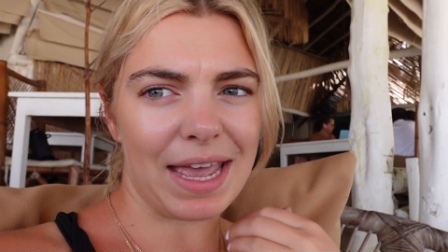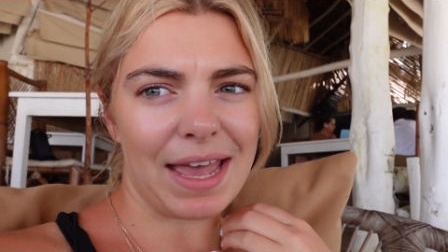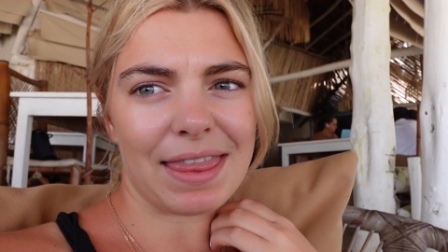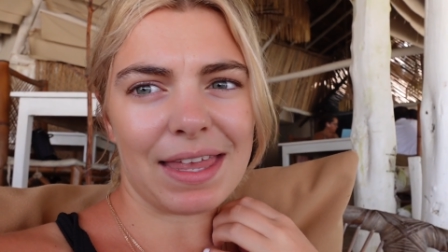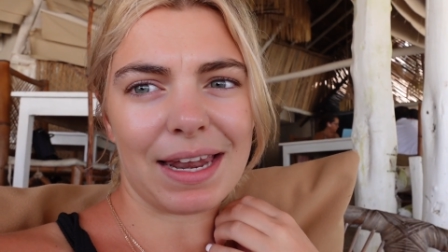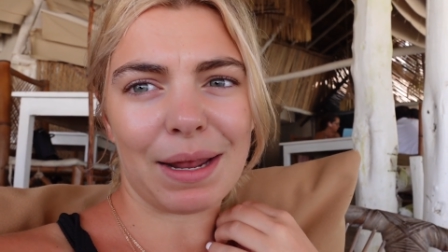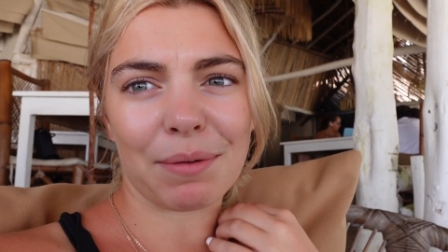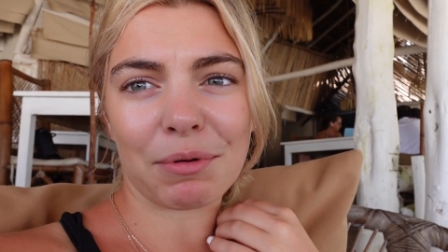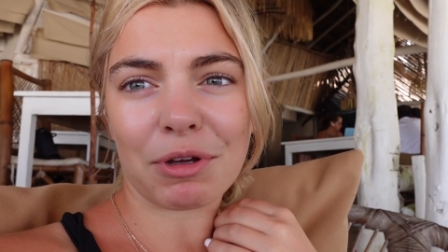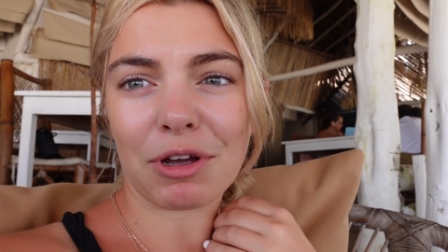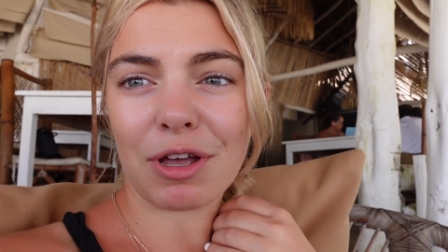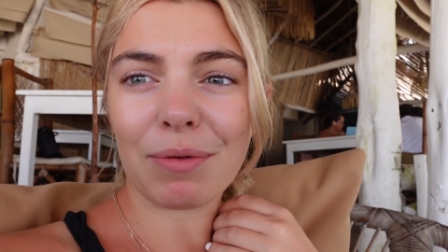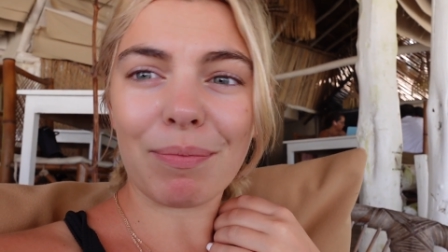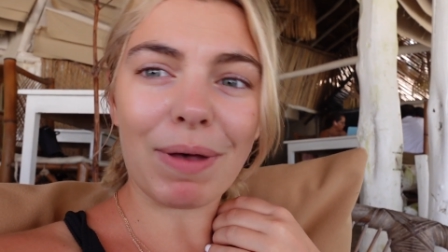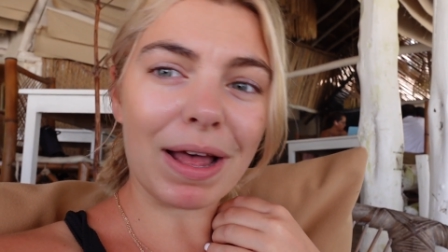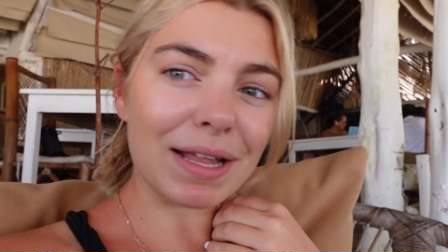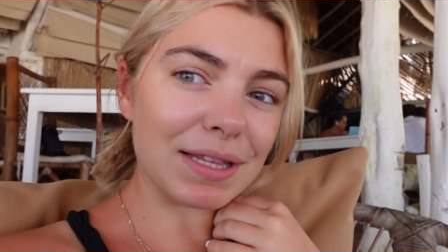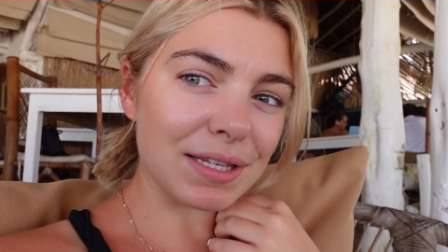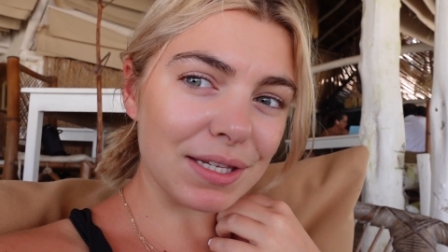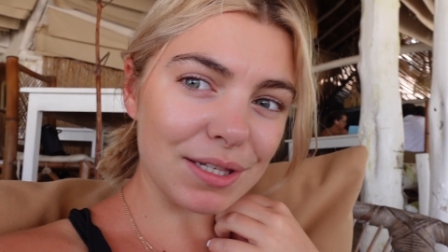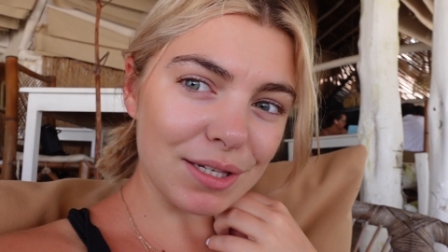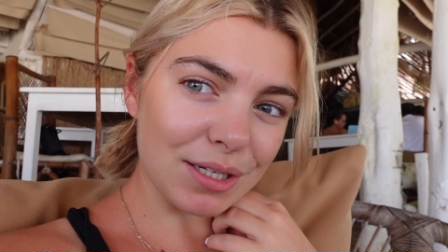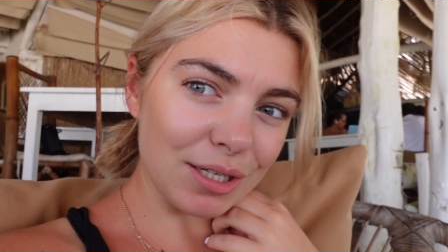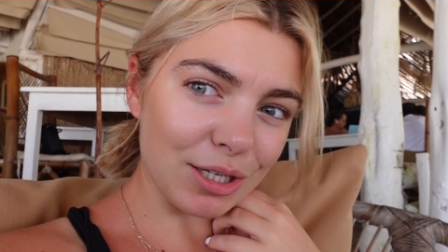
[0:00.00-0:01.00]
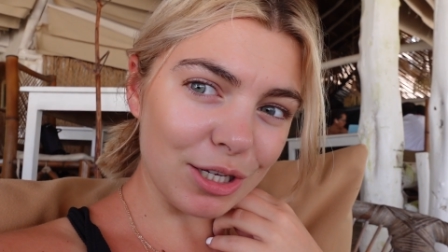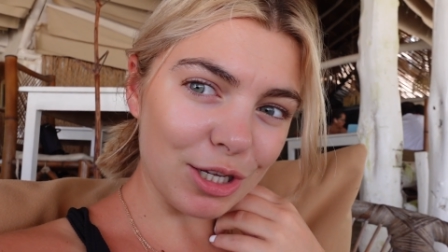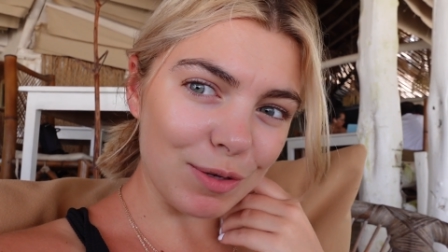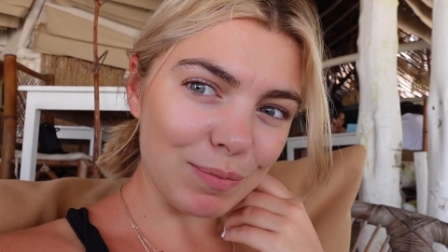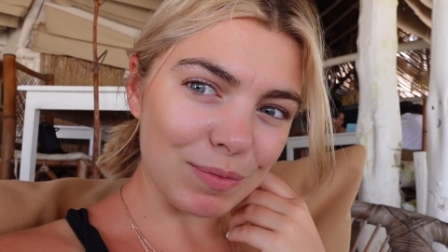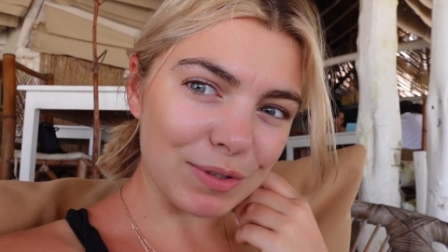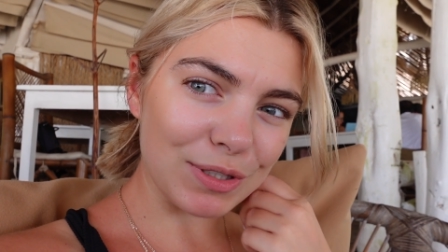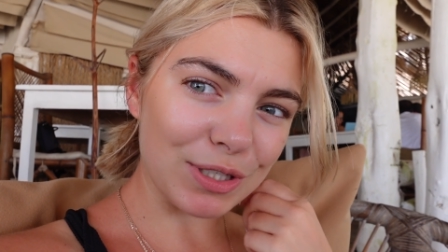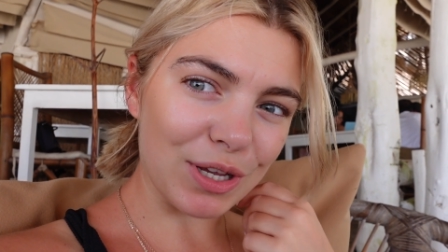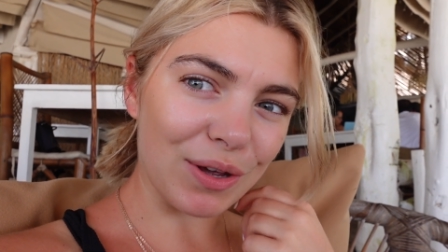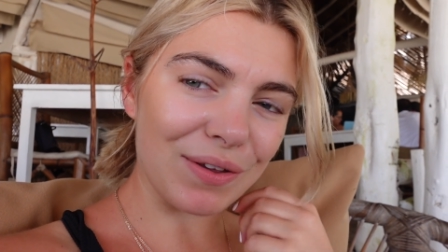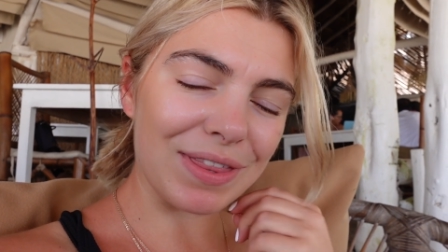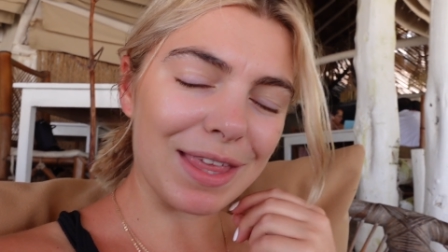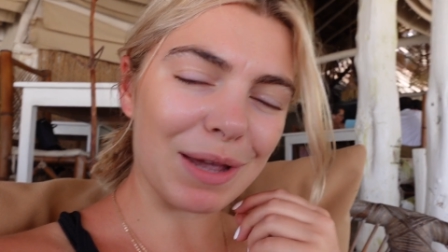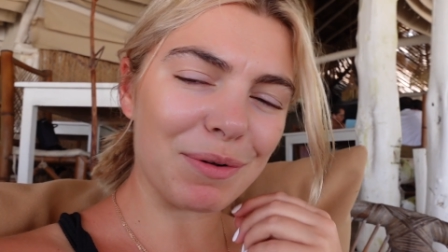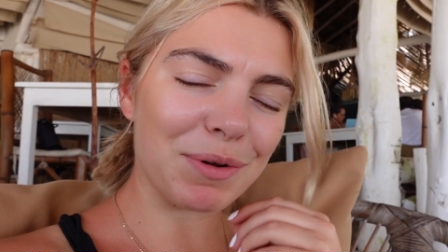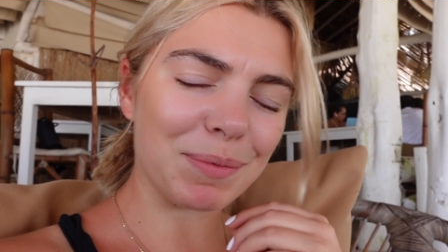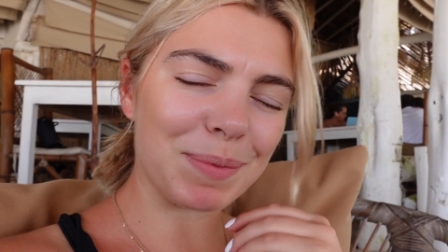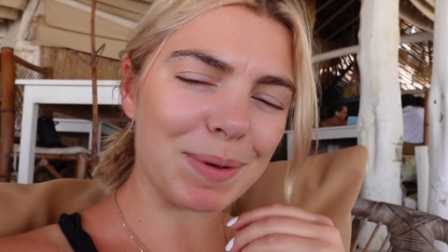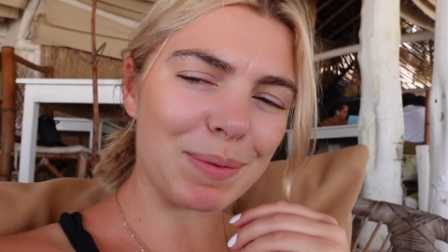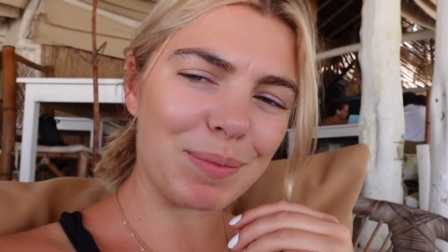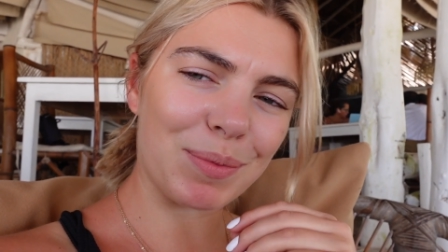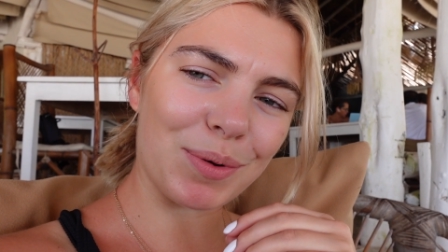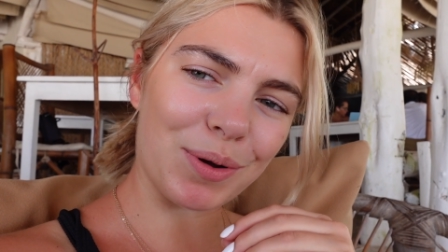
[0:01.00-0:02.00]
And then I'm coming back to Tulum, so there
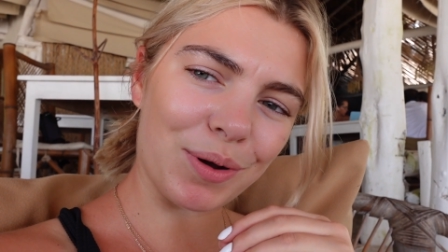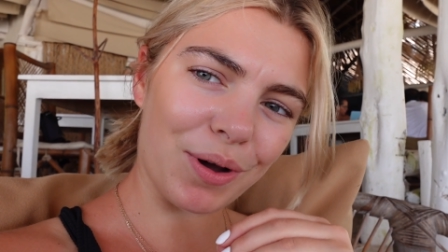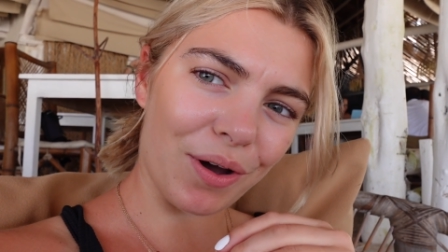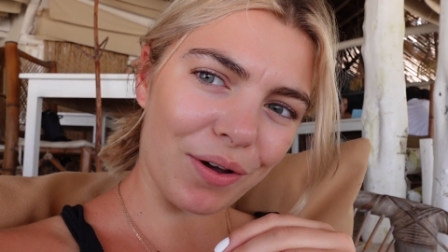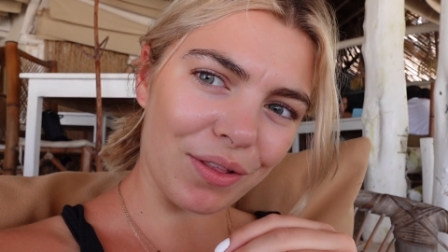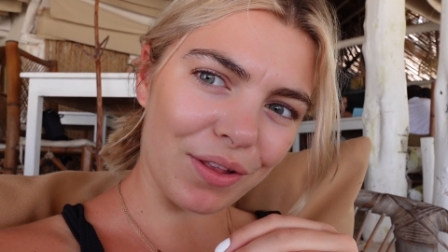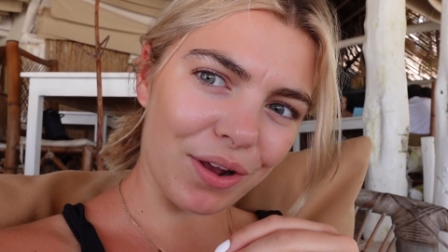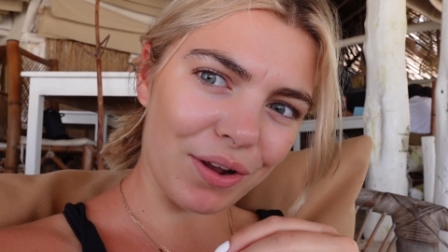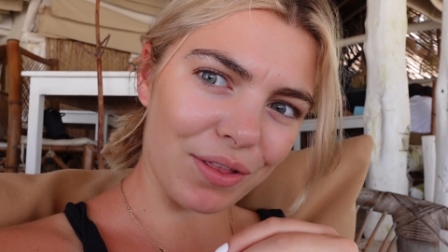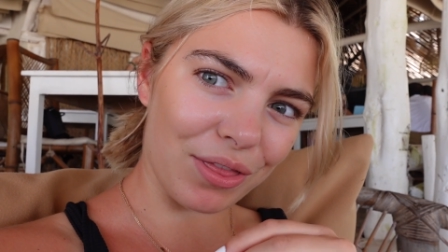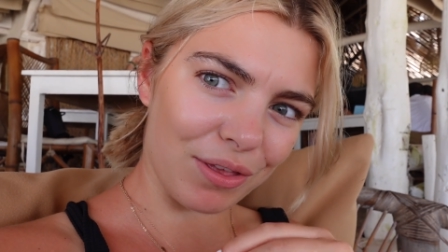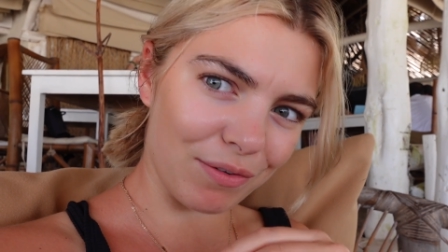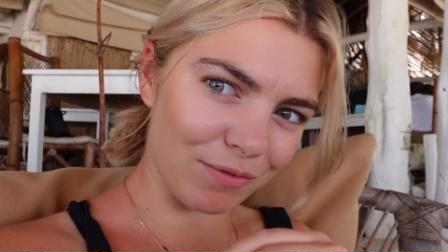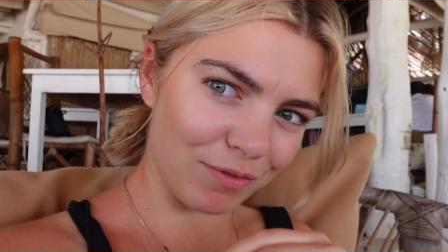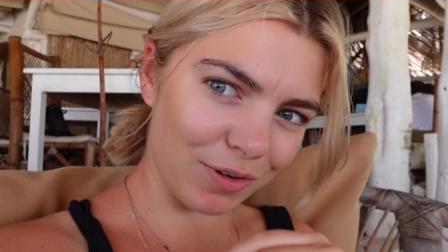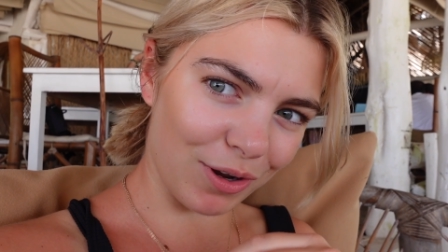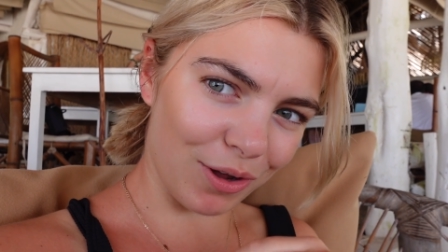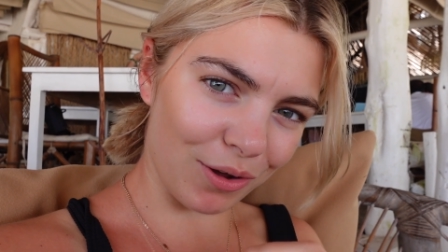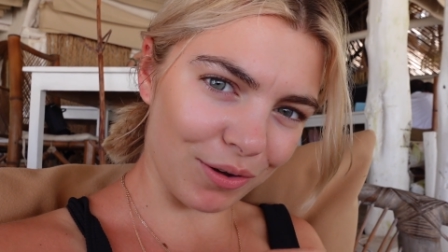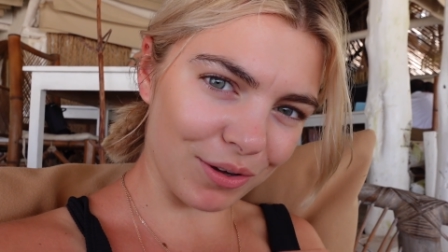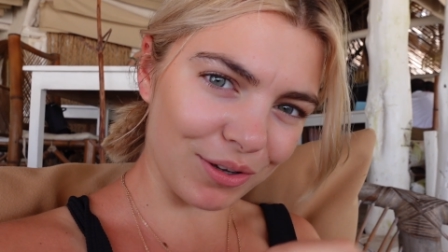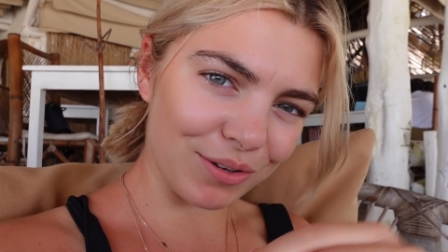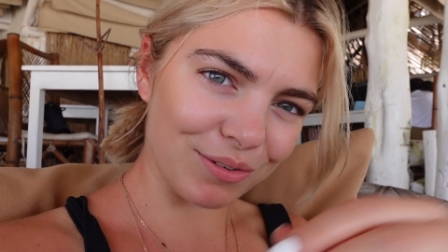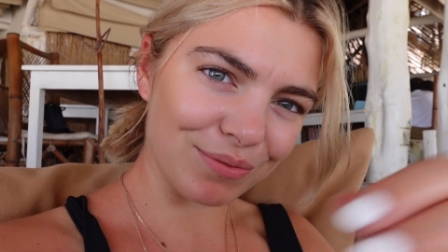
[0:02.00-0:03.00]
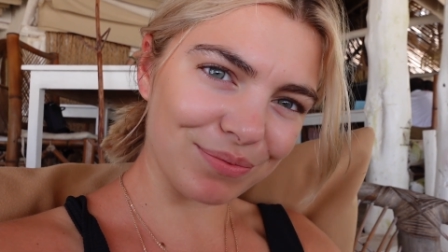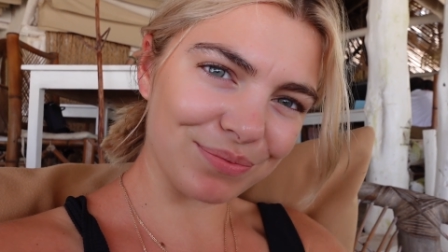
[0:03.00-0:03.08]
will be more on the vlog.